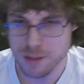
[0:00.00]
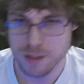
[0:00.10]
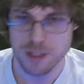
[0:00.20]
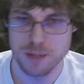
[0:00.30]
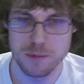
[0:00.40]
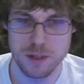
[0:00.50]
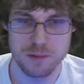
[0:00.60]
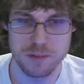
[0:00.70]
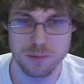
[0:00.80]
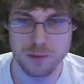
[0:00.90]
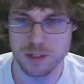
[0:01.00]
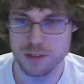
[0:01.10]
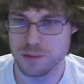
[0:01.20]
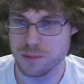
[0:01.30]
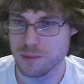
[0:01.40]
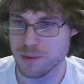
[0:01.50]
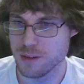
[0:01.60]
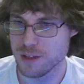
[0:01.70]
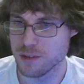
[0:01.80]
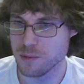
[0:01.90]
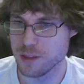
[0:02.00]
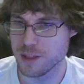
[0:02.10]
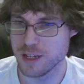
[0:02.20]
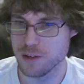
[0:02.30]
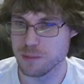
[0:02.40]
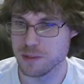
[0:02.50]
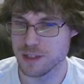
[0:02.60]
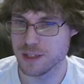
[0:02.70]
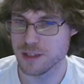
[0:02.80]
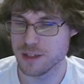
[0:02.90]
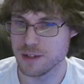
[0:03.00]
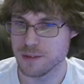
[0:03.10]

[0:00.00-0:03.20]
I don't really want to do, I don't want that open like that.